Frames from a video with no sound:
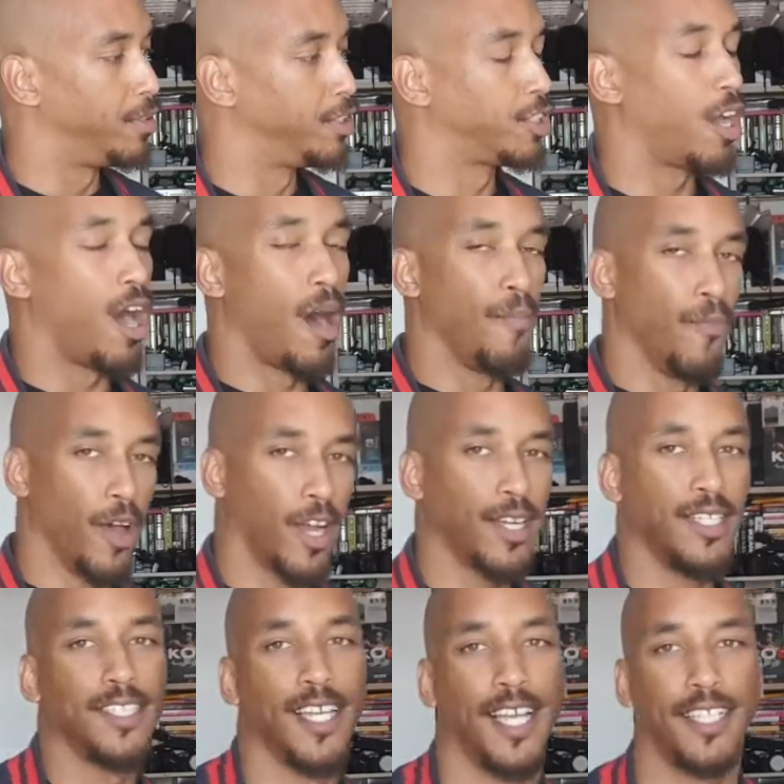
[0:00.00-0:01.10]
So I'm not
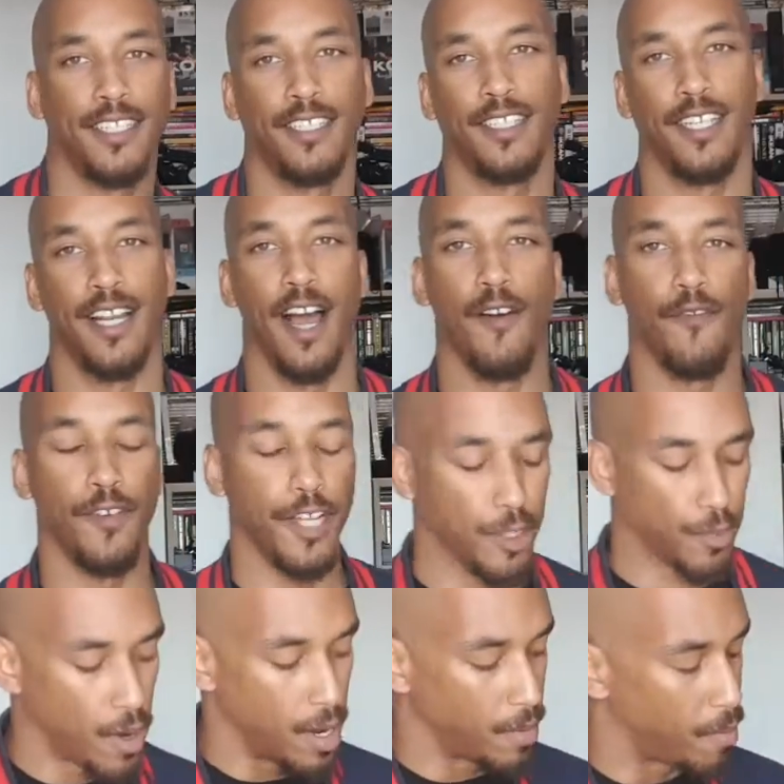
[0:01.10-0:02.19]
going to tell you to sit down for
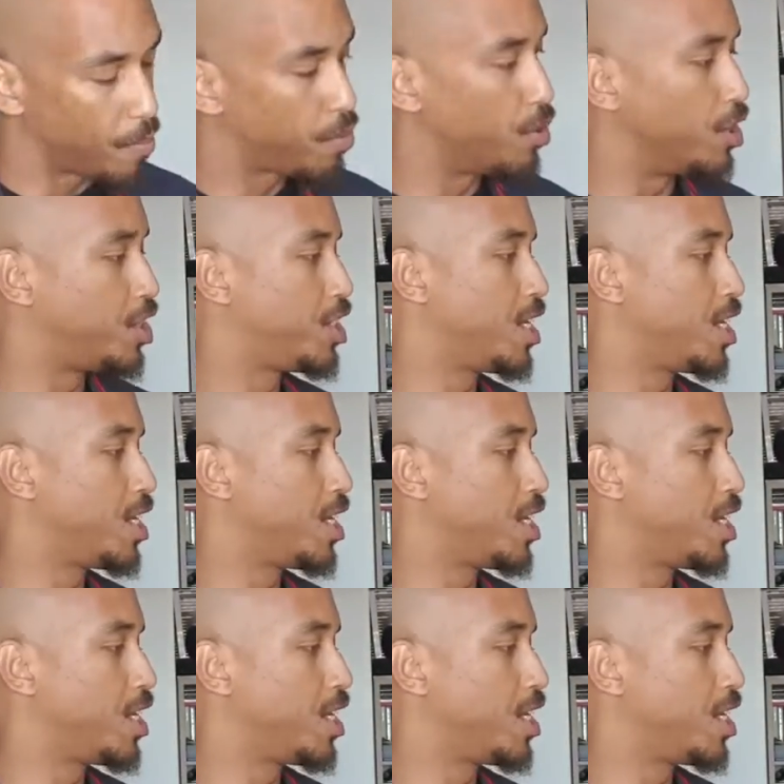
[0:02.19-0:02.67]
this one. Put